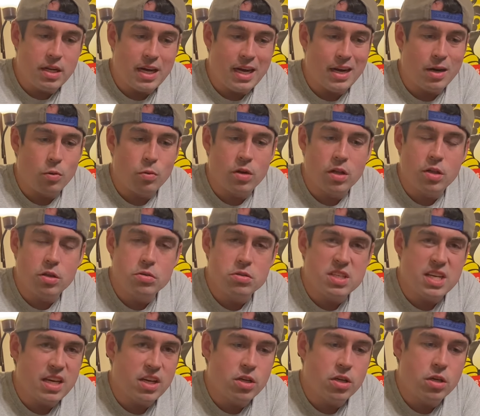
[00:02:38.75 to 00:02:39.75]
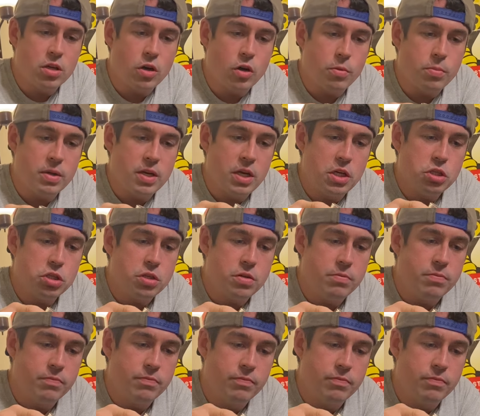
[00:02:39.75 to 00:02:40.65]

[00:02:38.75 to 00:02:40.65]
I don't want to lose that good carbonation.